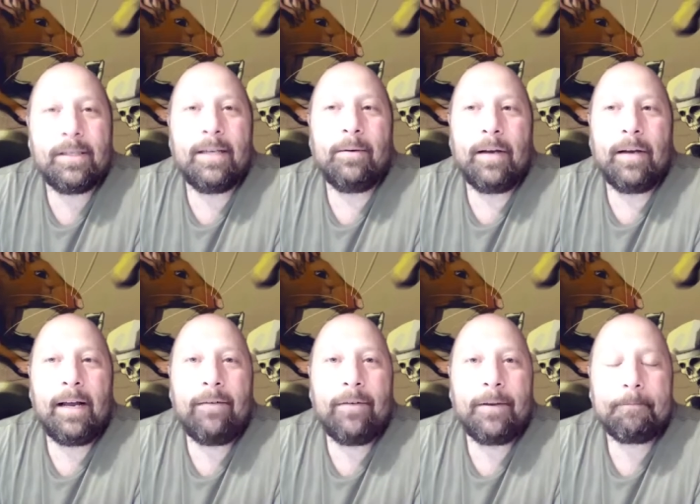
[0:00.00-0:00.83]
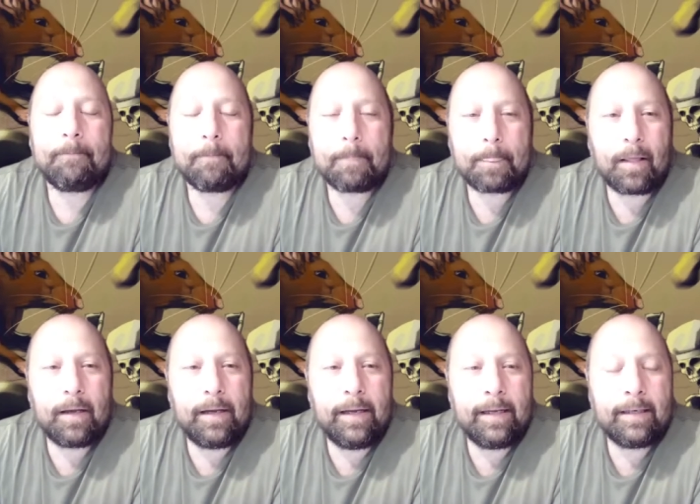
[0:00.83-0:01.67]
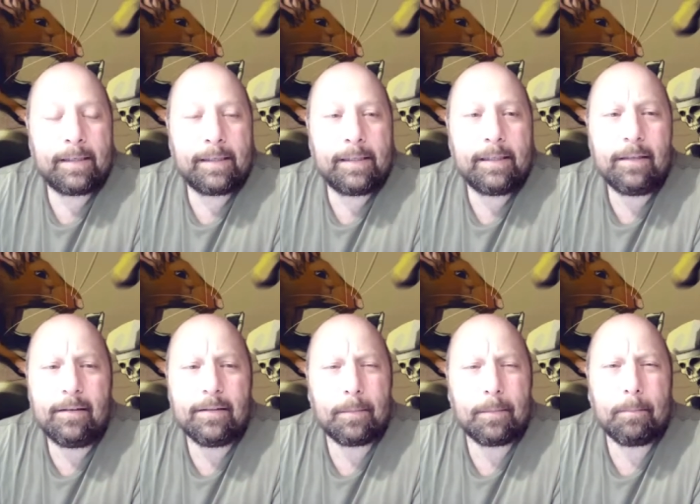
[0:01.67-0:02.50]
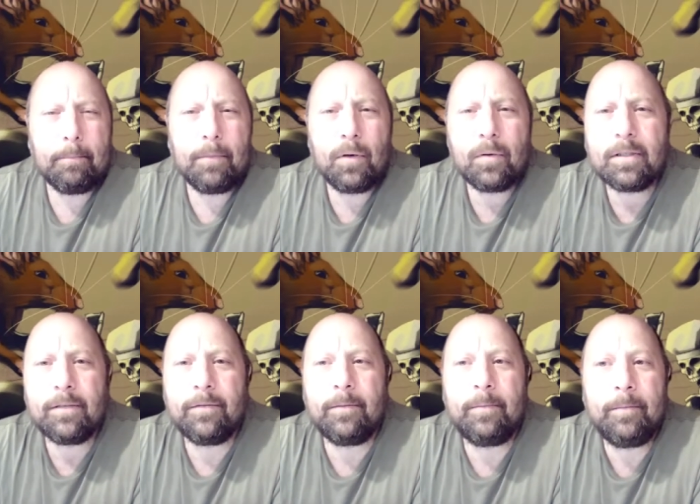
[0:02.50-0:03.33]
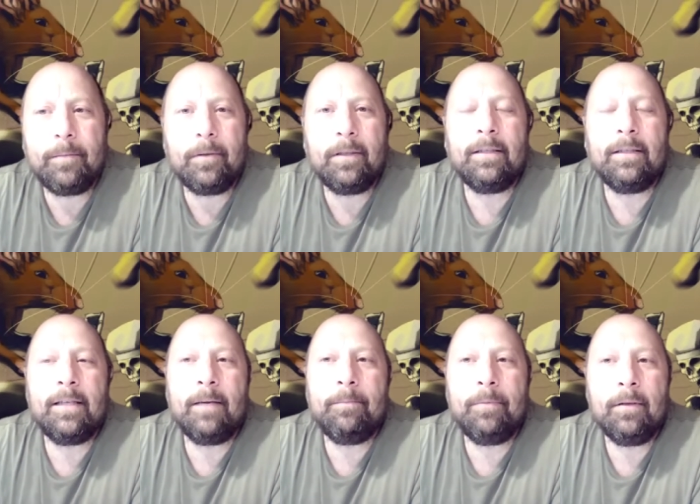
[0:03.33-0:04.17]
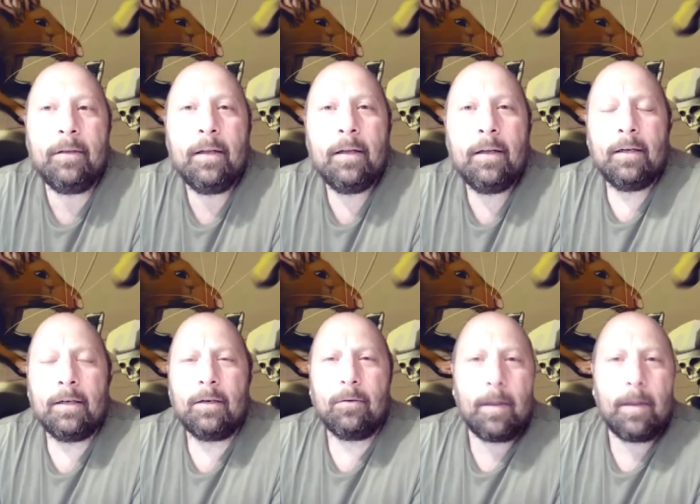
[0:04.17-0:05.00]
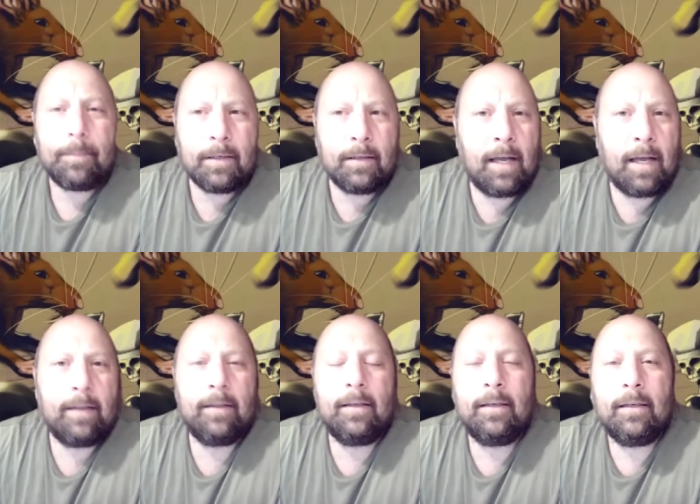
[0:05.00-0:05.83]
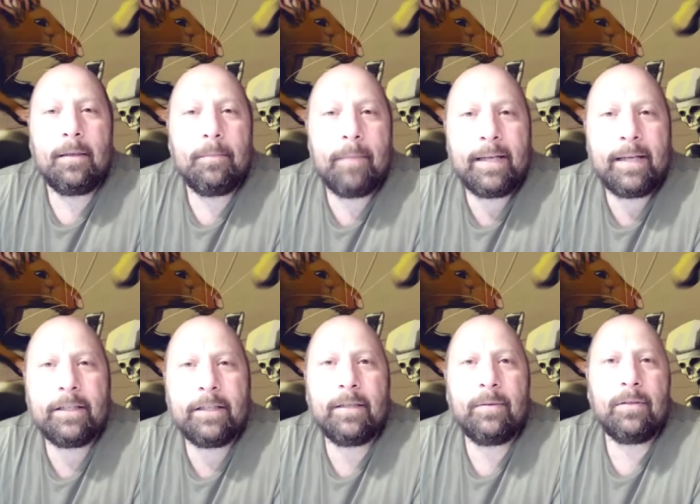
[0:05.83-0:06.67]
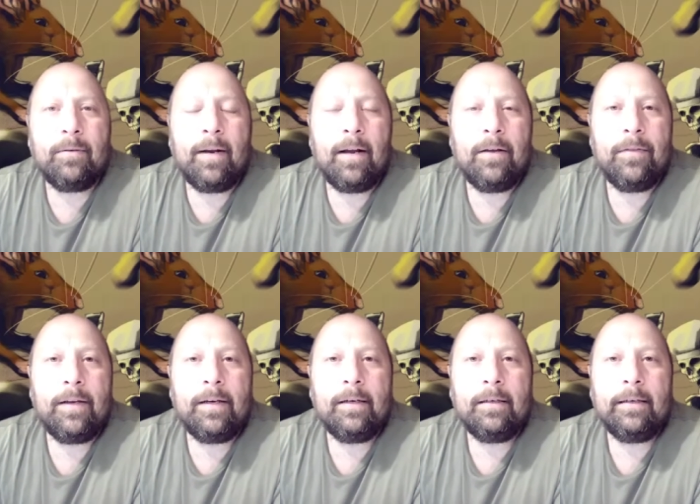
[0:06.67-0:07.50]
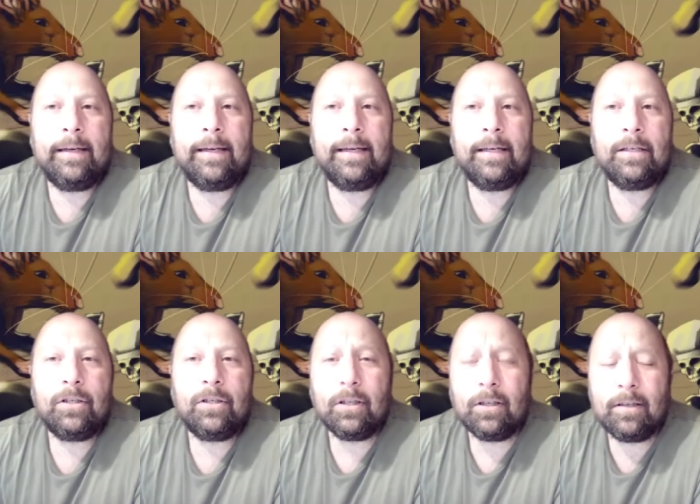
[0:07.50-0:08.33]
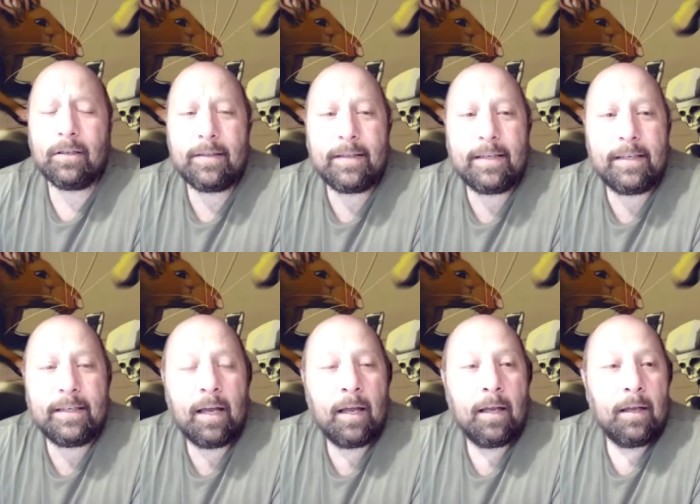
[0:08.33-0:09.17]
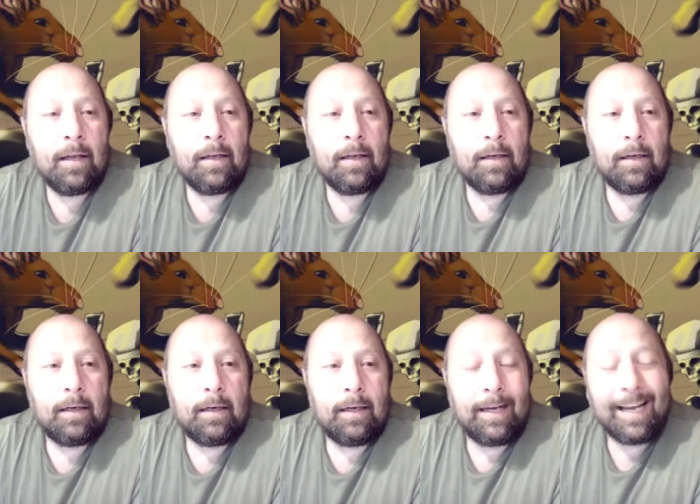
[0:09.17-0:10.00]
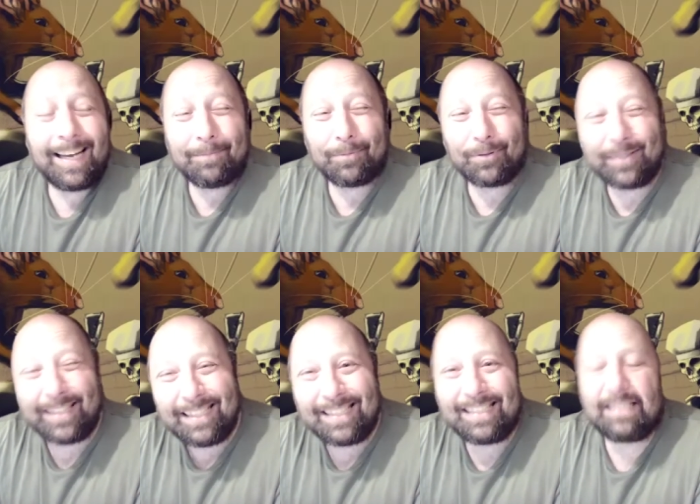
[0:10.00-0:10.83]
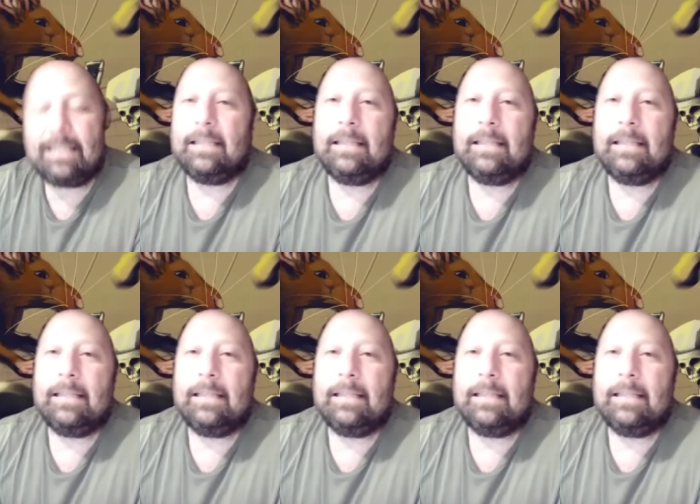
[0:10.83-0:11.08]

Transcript: they were having and killed most of the people in the temple corrupted a lot of the magic that was around there and turned the uh, head priest